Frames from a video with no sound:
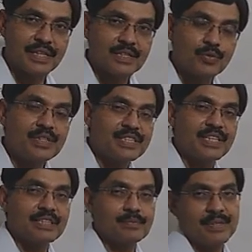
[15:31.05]
air. Squeezed
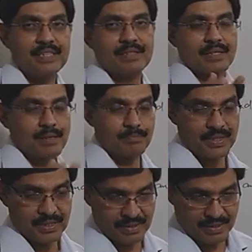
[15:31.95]
air means a
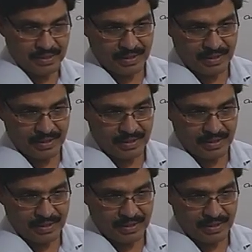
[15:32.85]
compressed